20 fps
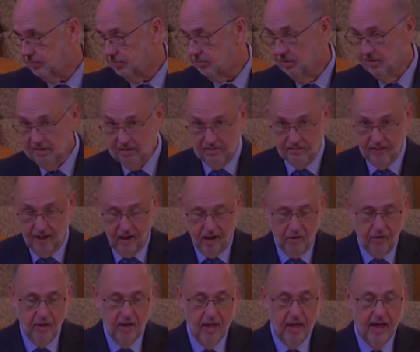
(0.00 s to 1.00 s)
They follow
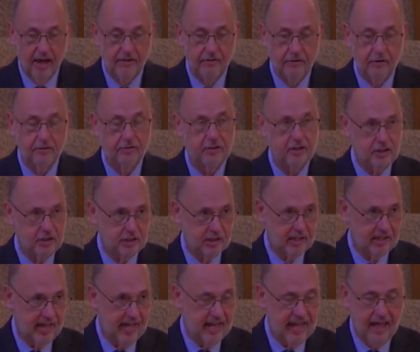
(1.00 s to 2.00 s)
a nutrition
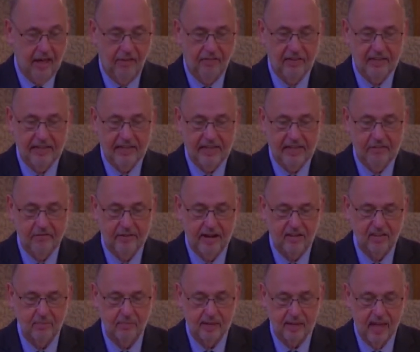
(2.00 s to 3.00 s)
and healthy eating
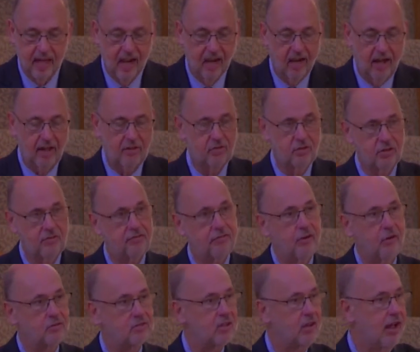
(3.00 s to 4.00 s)
regimen lots of
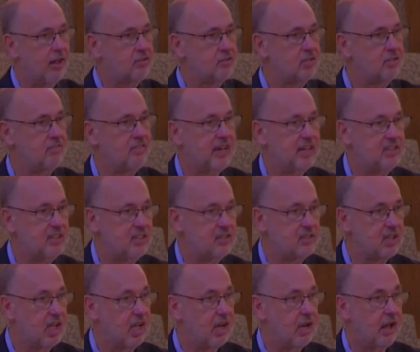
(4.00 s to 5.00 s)
fruits, lots of veggies,
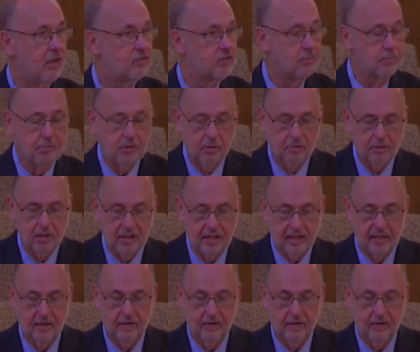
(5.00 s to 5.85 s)
lots of protein.